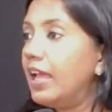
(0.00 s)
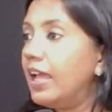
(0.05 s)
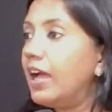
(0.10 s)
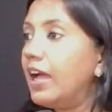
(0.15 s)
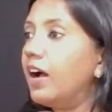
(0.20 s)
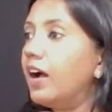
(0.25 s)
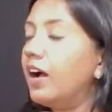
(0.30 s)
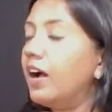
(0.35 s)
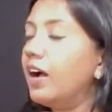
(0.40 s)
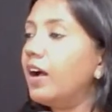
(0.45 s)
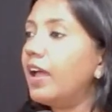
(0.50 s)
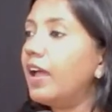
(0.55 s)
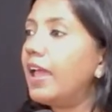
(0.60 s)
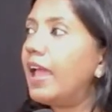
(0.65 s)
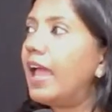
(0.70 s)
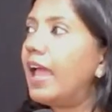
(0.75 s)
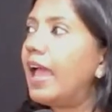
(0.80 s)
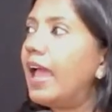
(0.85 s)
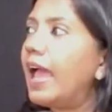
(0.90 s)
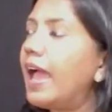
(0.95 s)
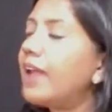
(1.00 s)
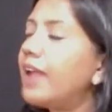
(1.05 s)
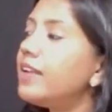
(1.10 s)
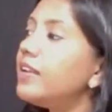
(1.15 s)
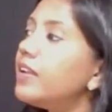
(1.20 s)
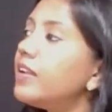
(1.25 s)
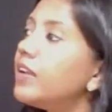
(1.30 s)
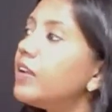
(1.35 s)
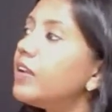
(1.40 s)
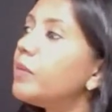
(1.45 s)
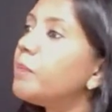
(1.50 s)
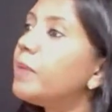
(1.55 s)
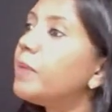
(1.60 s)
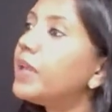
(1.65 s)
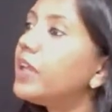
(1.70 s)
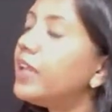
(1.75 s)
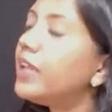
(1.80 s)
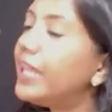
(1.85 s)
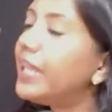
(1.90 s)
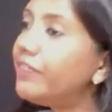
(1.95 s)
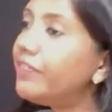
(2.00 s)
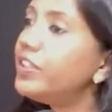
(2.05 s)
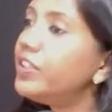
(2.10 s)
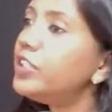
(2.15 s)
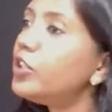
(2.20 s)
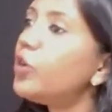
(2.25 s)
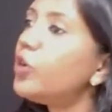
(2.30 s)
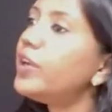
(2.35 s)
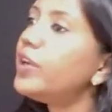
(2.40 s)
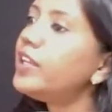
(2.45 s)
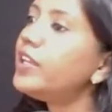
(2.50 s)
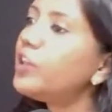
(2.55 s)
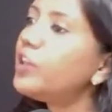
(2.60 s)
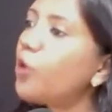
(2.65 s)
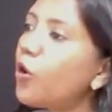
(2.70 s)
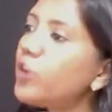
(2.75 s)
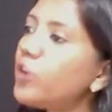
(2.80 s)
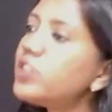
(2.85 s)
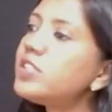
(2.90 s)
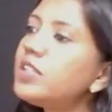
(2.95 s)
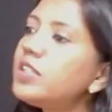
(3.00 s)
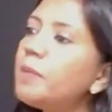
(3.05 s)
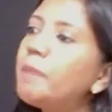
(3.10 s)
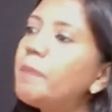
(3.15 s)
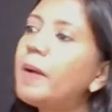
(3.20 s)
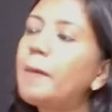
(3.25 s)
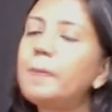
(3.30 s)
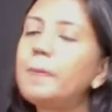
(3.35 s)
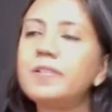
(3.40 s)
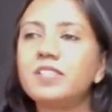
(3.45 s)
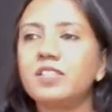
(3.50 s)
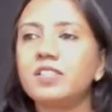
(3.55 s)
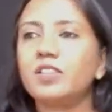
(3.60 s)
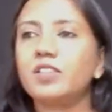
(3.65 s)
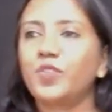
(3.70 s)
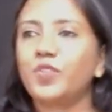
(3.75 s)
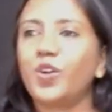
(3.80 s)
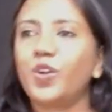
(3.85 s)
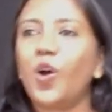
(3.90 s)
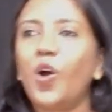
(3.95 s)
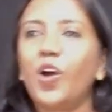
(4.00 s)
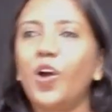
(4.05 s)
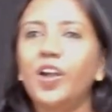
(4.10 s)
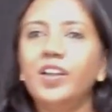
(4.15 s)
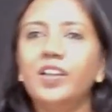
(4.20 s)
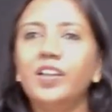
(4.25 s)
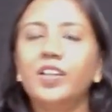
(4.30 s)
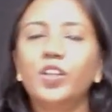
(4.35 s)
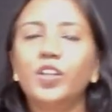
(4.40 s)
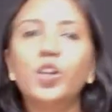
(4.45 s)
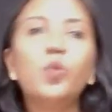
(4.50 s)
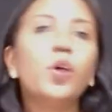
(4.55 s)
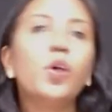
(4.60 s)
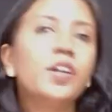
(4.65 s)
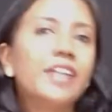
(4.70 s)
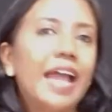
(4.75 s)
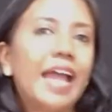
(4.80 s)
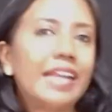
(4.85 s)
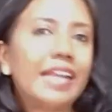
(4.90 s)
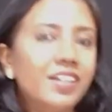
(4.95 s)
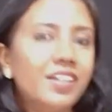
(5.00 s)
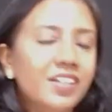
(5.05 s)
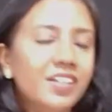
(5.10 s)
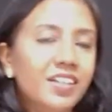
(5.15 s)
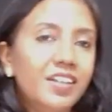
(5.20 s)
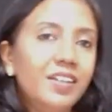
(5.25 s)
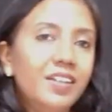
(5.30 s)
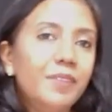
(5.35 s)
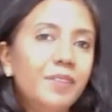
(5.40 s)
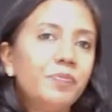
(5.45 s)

Uh, and be, even though he knows the purposes of God, you know what Daniel did?